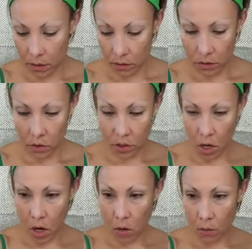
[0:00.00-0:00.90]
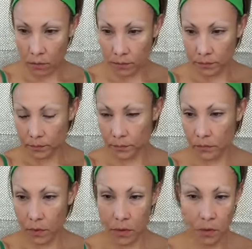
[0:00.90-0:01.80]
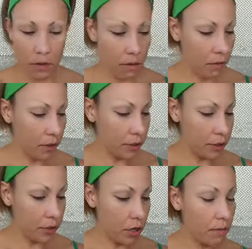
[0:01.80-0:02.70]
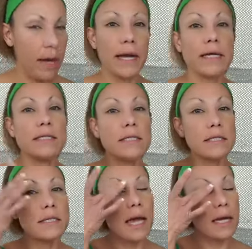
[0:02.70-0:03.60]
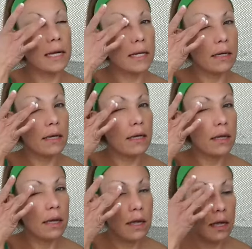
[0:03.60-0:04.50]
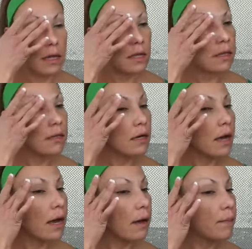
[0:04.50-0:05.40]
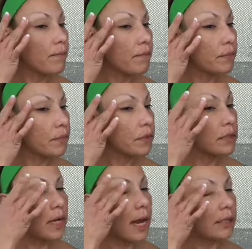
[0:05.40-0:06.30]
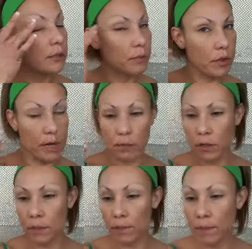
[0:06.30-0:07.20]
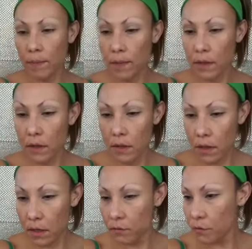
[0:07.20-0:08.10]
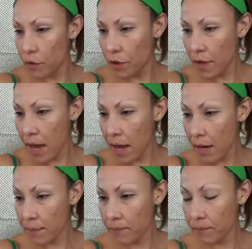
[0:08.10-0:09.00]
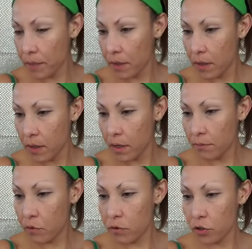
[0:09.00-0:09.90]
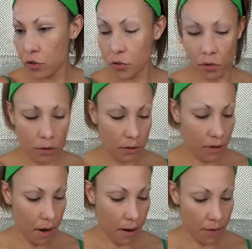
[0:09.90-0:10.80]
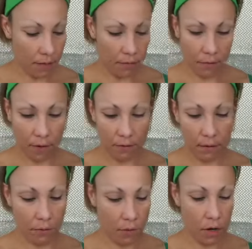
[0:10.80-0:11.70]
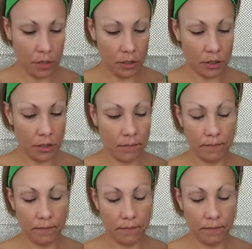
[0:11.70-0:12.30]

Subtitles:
So we're gonna start by setting the eyelid primer, and for that I'm going to grab a fluffy brush.